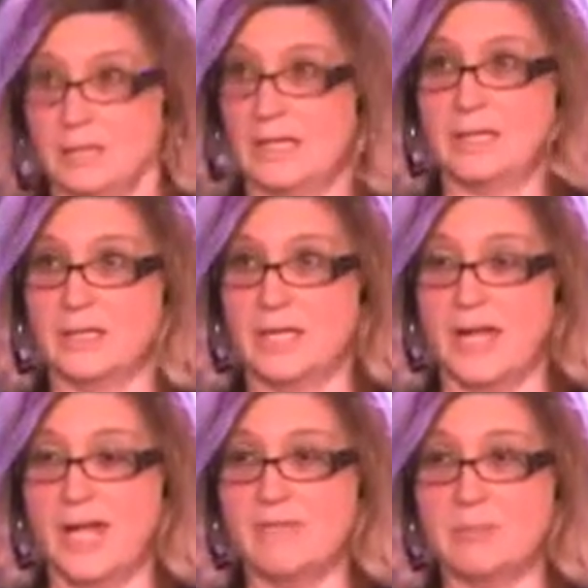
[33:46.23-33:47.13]
Again,
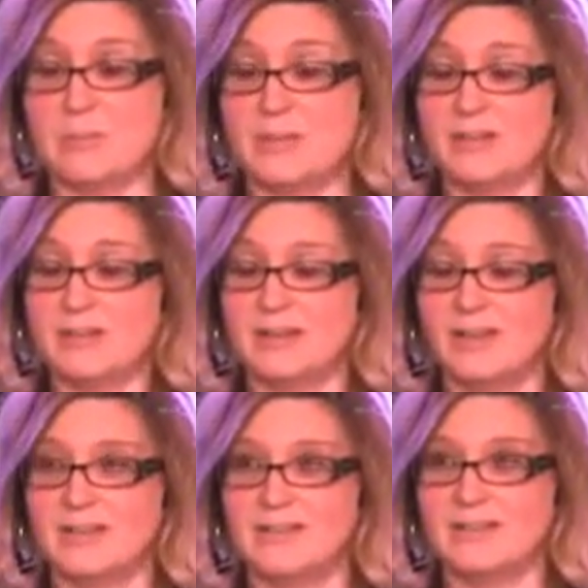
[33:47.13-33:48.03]
I haven't been there
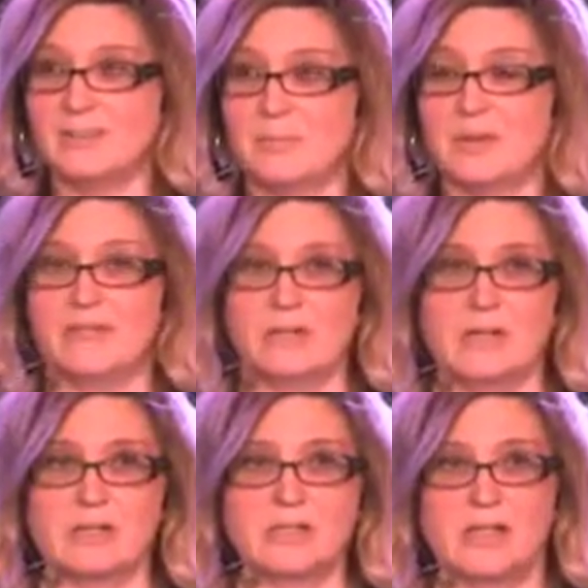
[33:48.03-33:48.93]
yet, but I'm
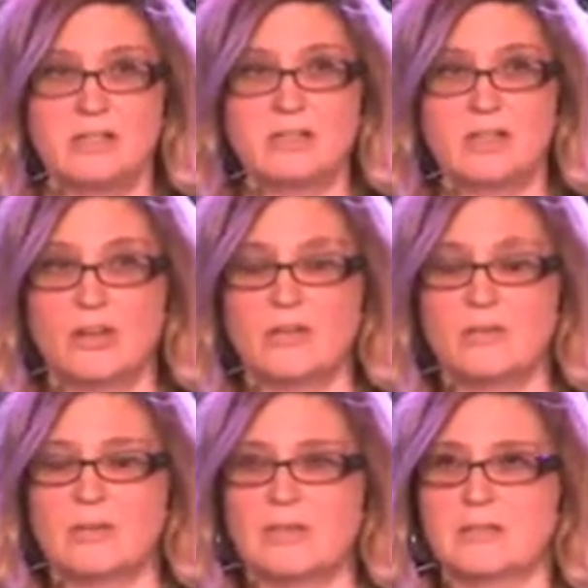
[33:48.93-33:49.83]
very excited to
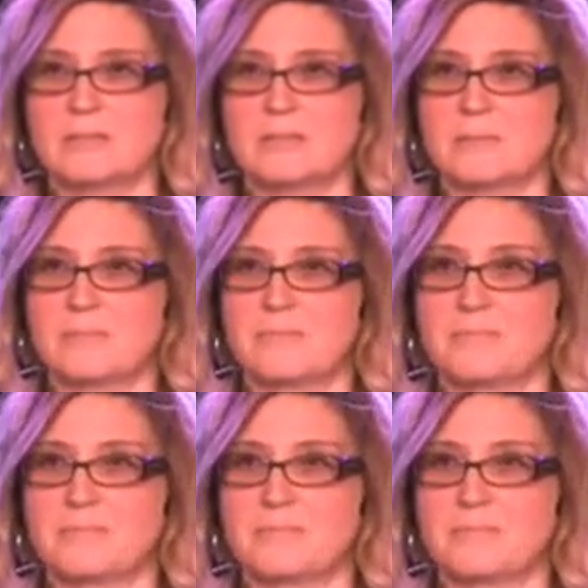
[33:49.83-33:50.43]
go, because